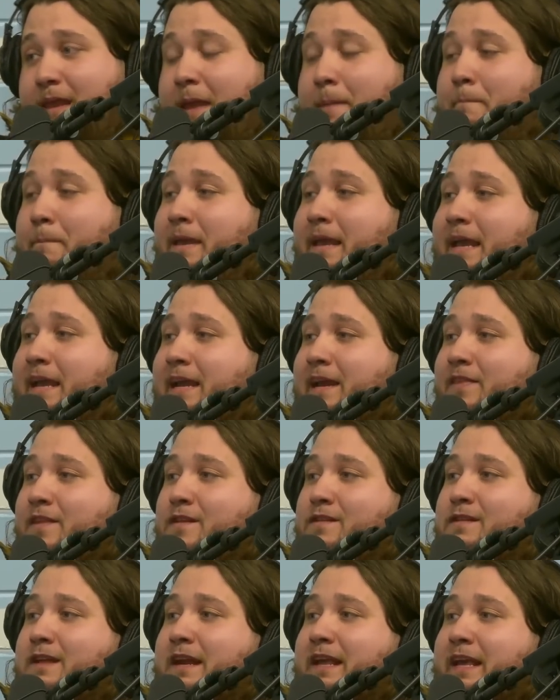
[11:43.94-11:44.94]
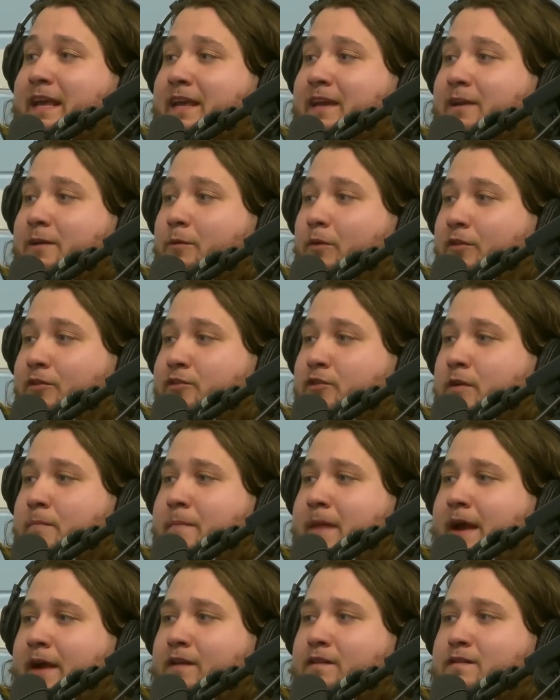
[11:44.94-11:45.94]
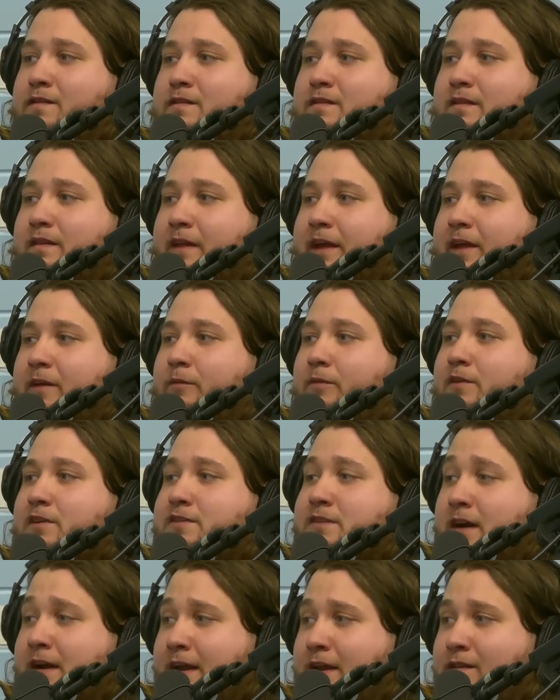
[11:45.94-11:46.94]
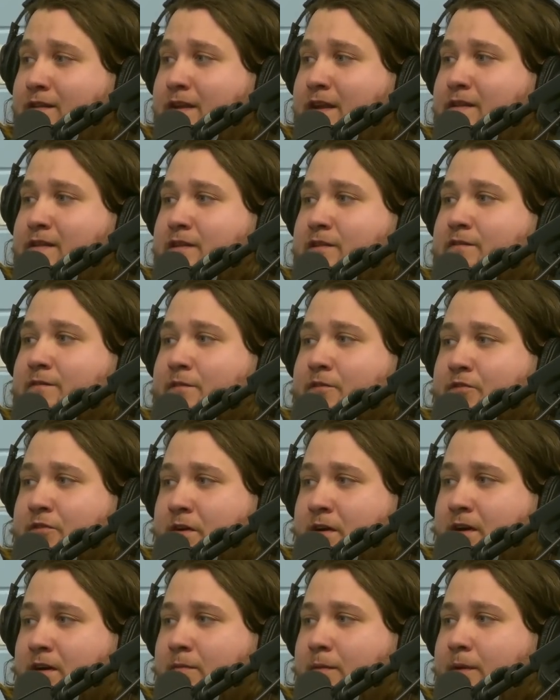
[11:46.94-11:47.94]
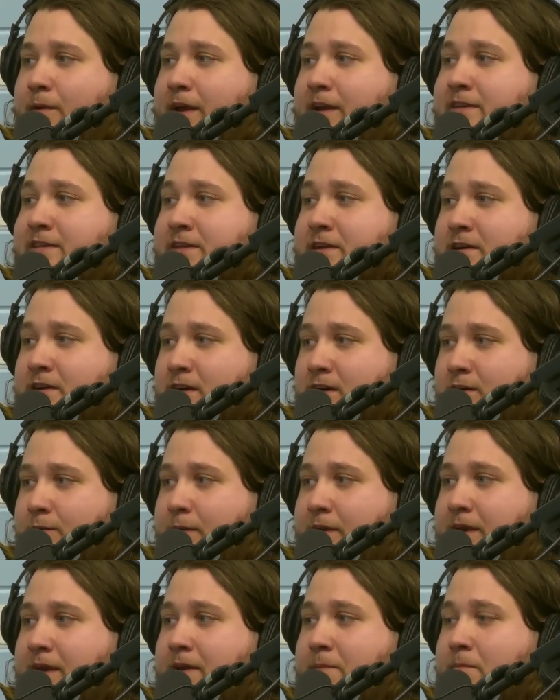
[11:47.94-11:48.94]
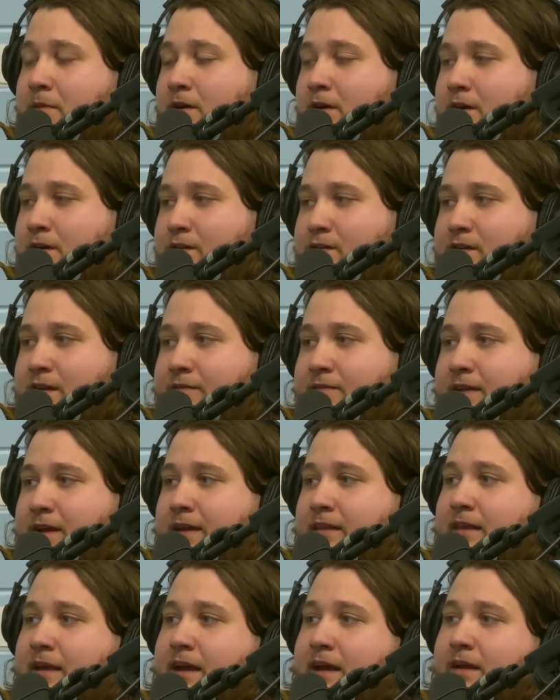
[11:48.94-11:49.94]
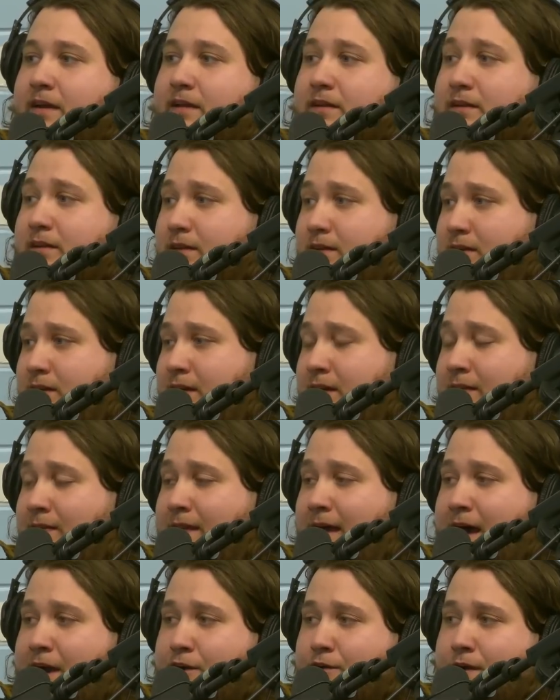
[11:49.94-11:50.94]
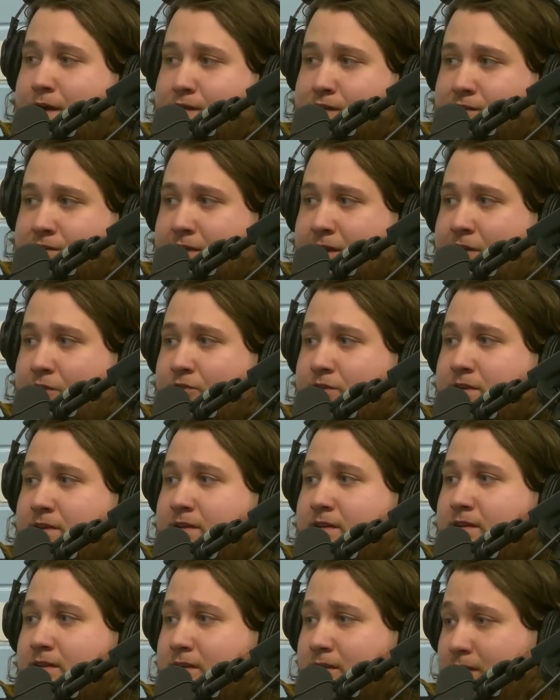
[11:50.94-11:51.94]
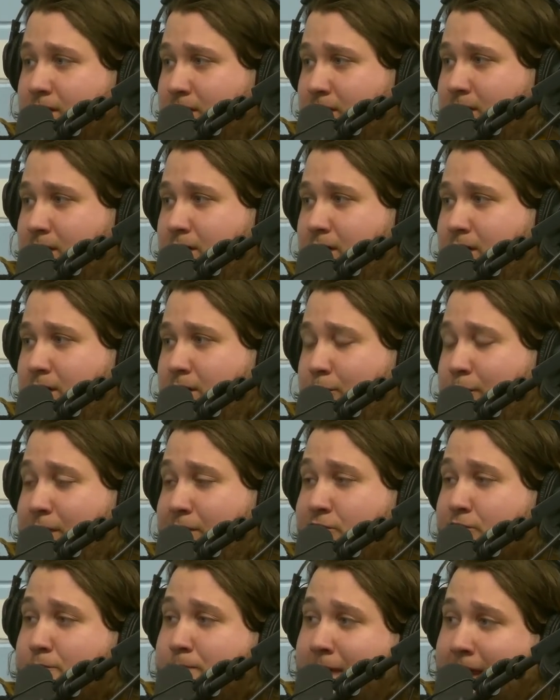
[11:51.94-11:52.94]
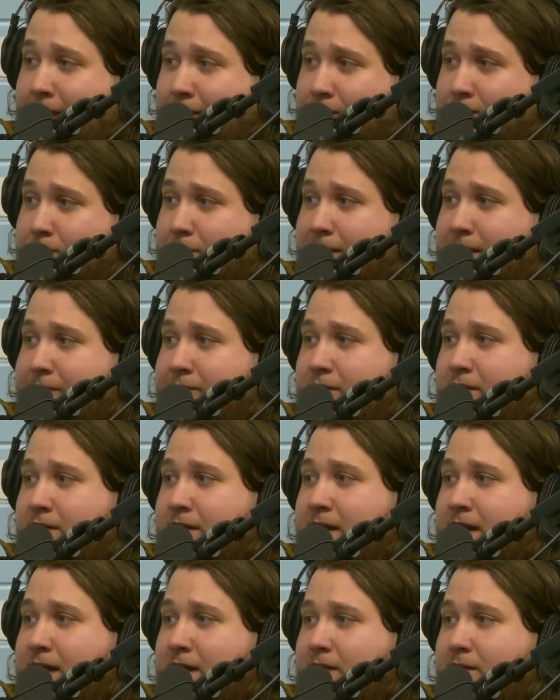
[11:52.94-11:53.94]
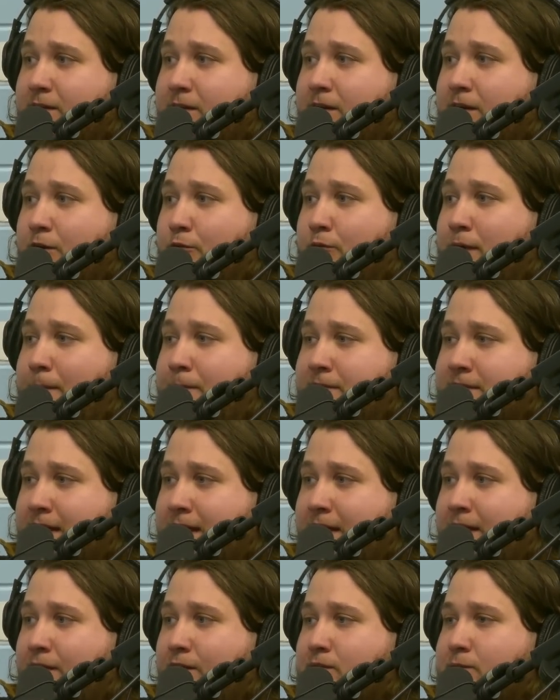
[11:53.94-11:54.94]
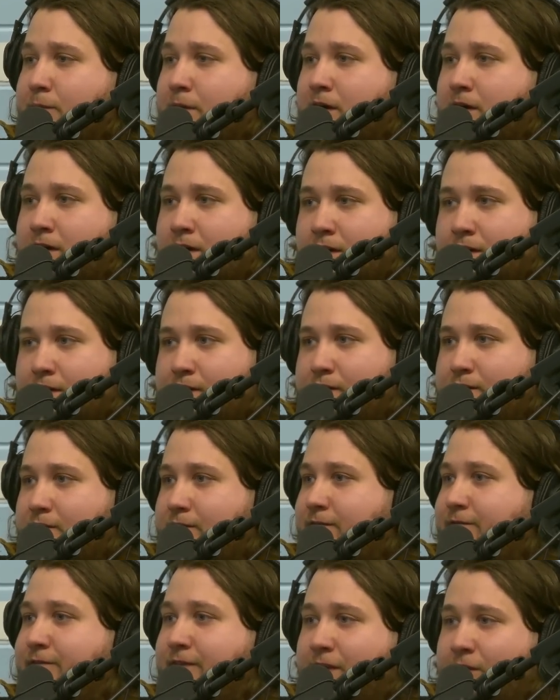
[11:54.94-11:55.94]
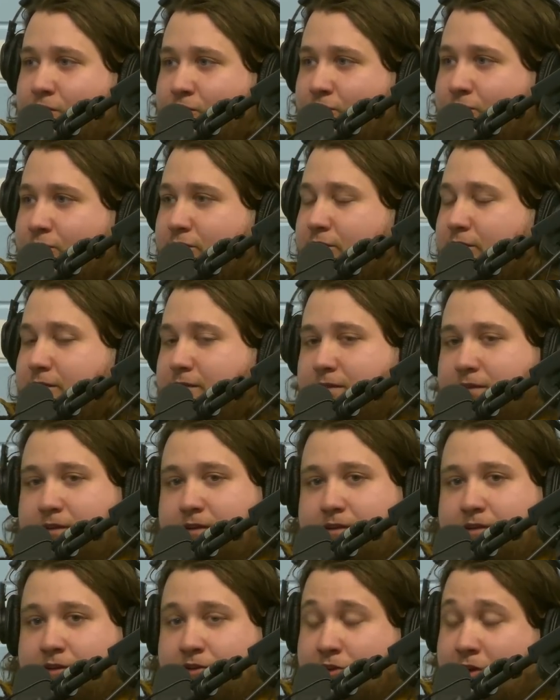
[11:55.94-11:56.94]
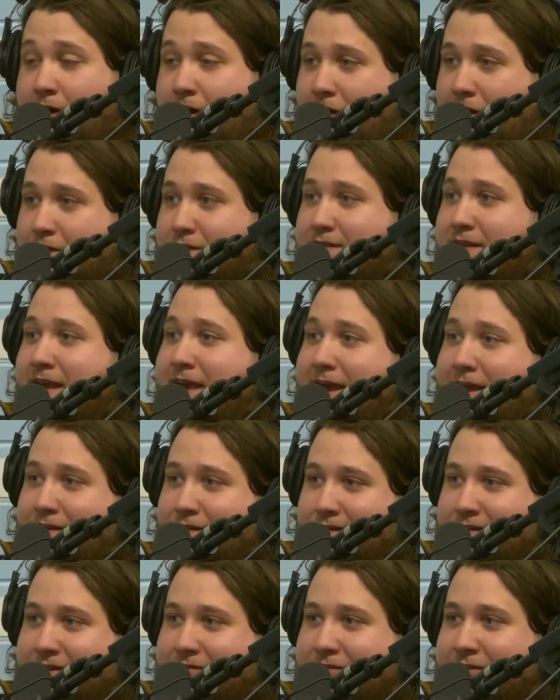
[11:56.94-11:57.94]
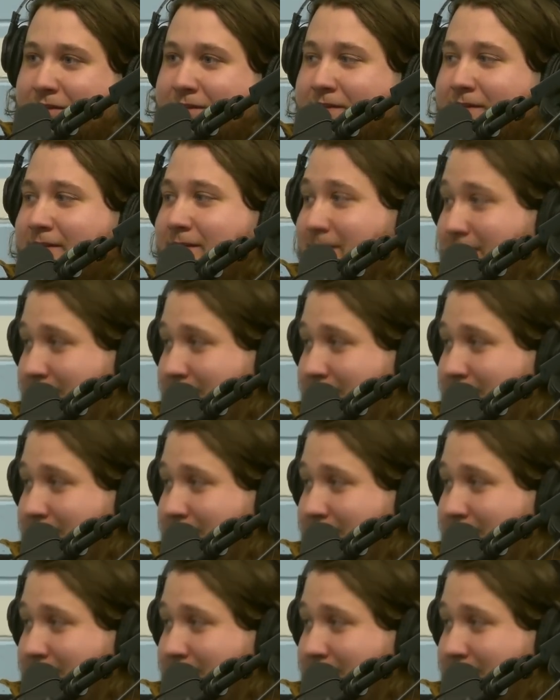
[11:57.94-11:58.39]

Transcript: Being in the city, we'll do a mix. Like there's hunting seasons for sure. We get deer, we get birds, stuff like that. A lot of restoration. We do pets, believe it or not, you know, reptiles, birds, fish, dogs, cats even